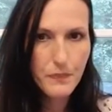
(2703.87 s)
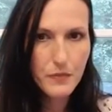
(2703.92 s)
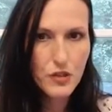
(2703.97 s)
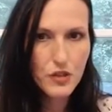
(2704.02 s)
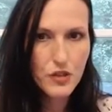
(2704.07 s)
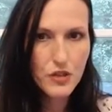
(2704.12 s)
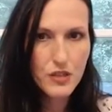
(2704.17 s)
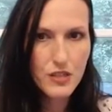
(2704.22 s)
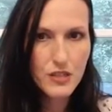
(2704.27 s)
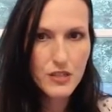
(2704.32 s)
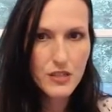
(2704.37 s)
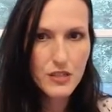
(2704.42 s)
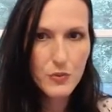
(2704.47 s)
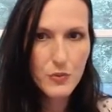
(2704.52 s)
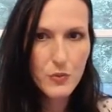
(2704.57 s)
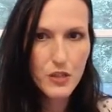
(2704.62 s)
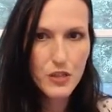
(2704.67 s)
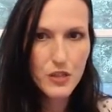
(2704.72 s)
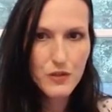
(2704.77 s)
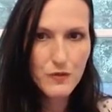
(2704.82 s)
Jesus,
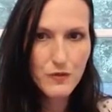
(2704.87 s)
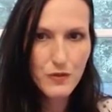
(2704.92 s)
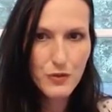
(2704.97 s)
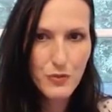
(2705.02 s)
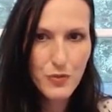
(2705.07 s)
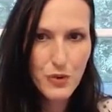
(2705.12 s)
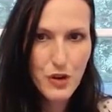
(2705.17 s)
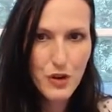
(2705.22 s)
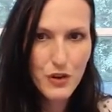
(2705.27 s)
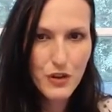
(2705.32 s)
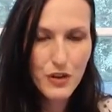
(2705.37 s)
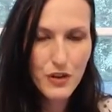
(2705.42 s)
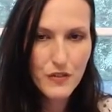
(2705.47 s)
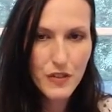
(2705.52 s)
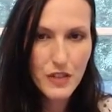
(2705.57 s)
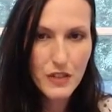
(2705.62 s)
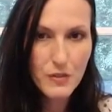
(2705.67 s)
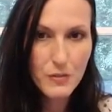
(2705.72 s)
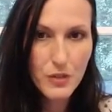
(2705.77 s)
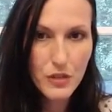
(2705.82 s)
watch him from work. The
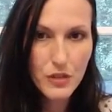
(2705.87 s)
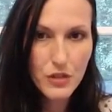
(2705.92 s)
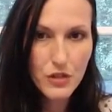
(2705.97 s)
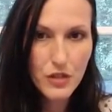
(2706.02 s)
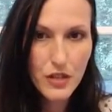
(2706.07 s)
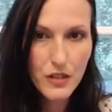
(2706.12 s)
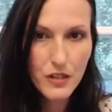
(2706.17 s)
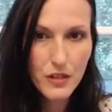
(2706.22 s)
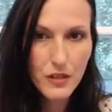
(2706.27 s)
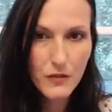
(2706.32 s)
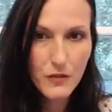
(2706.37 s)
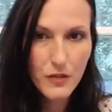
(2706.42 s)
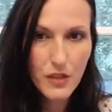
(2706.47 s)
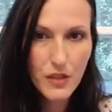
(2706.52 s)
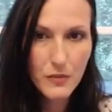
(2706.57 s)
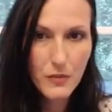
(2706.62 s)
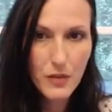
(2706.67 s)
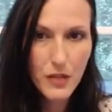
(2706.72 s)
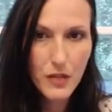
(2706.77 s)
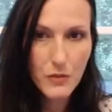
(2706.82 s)
enemy is trying to
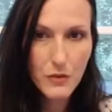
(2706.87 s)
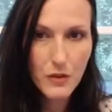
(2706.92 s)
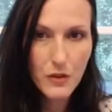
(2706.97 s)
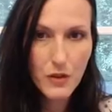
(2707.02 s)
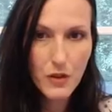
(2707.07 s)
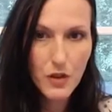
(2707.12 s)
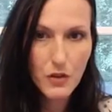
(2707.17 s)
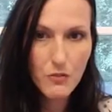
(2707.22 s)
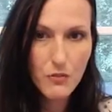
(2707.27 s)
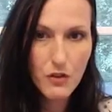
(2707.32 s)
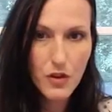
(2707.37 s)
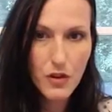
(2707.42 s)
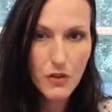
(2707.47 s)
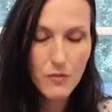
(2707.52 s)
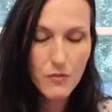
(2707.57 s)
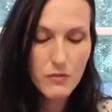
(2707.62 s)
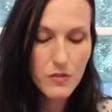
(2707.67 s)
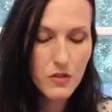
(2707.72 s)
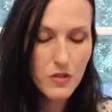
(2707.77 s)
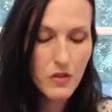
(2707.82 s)
defeat me with car
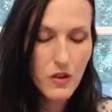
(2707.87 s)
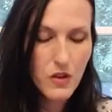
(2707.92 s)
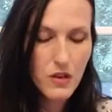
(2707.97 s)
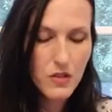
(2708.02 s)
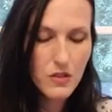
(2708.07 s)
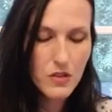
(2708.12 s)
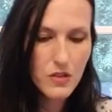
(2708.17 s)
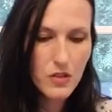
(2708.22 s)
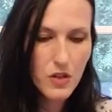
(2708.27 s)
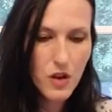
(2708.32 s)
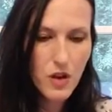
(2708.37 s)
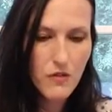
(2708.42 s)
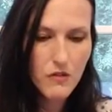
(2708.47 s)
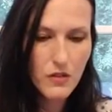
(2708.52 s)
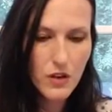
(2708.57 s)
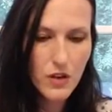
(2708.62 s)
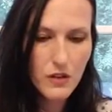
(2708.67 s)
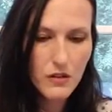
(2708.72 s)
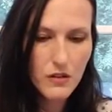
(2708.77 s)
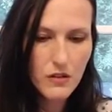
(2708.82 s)
problems. God is
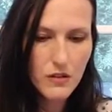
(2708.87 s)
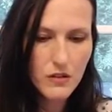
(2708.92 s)
sovereign.